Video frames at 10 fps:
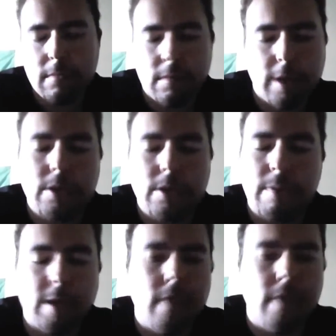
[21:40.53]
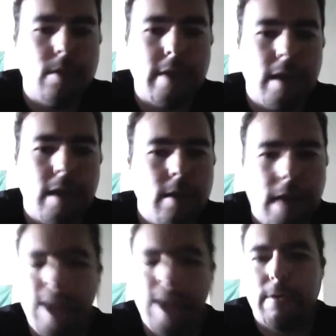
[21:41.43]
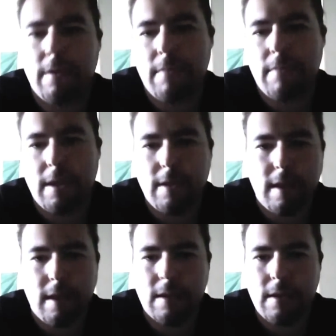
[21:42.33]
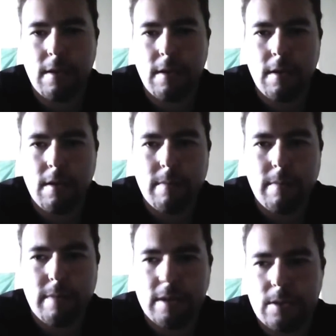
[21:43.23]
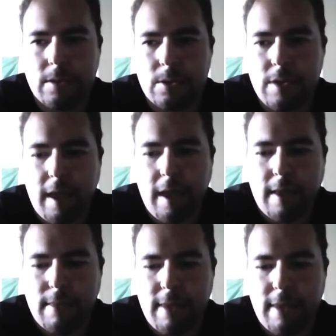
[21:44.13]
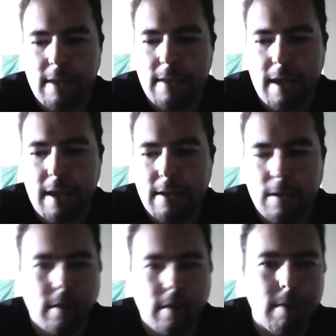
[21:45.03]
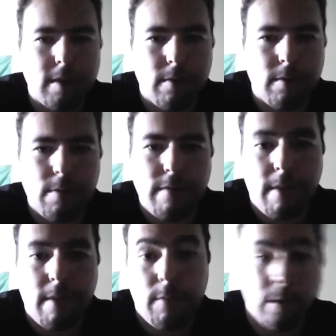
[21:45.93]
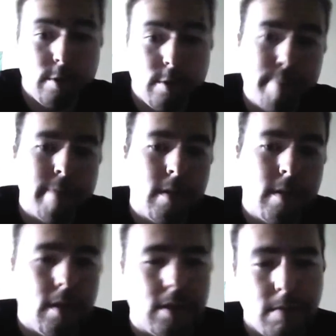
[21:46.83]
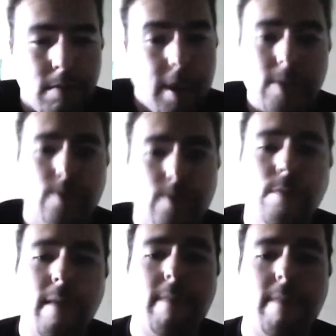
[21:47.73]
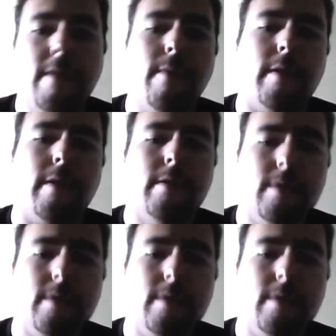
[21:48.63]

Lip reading: there's the potential that it could anger them, that because they think that you're coming to remove them, which in some cases you may be doing.